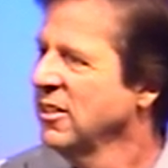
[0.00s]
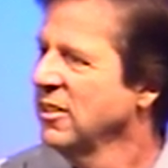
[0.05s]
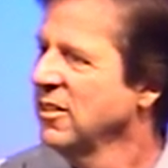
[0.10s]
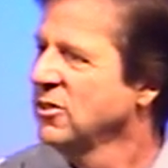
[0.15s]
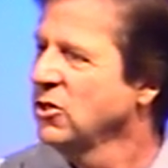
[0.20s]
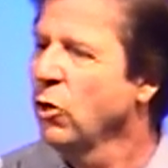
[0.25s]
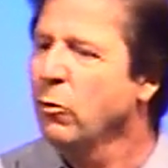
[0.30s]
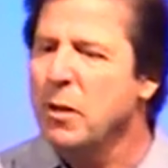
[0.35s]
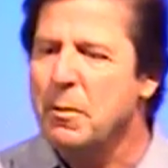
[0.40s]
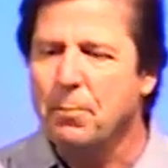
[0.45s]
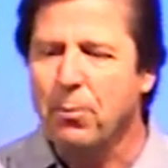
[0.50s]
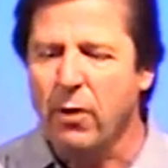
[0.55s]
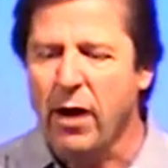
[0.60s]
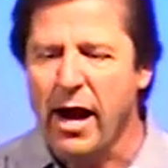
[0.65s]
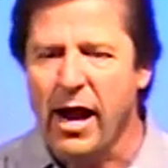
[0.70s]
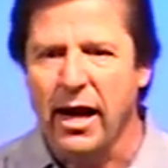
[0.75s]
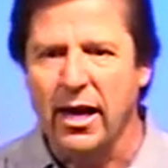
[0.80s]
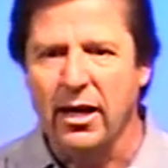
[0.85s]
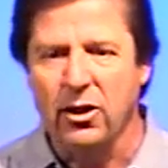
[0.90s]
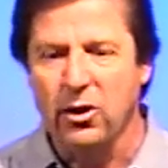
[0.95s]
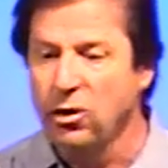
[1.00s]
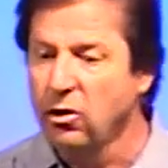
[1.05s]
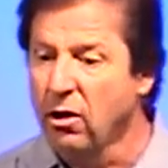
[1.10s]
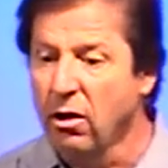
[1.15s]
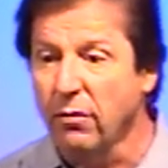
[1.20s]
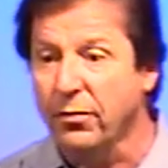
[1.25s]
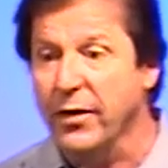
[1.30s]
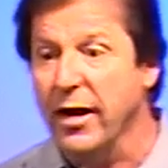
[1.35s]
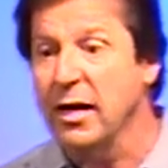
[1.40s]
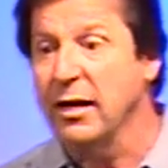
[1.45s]
so we pray. You
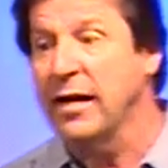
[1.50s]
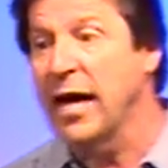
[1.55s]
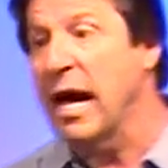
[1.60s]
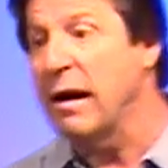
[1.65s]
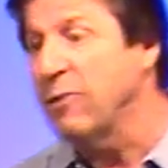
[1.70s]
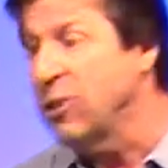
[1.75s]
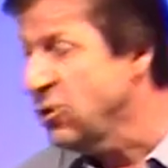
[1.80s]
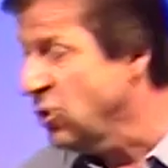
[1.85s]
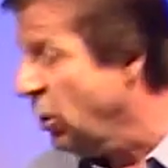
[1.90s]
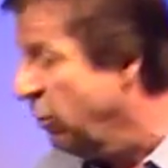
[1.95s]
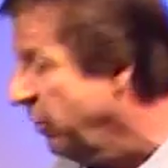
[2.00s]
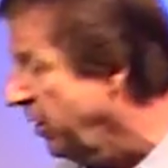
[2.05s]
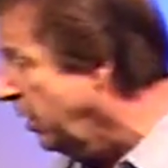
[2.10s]
don't think David's over